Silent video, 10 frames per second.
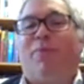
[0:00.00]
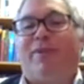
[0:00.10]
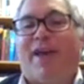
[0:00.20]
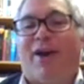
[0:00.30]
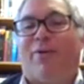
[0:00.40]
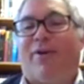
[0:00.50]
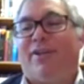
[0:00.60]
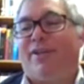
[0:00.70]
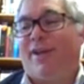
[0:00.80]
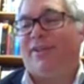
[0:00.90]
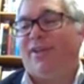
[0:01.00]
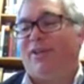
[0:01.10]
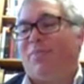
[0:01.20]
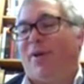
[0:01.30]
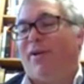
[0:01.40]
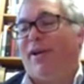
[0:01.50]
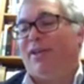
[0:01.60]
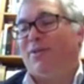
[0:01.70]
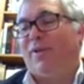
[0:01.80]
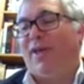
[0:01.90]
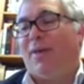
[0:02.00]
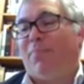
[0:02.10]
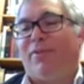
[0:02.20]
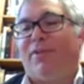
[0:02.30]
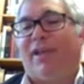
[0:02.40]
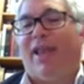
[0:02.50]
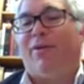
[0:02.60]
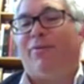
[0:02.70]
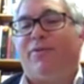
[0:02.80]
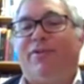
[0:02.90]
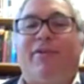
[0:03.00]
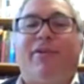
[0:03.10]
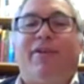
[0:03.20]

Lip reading: poem The Tower is actually inspiring his play, But the Clouds.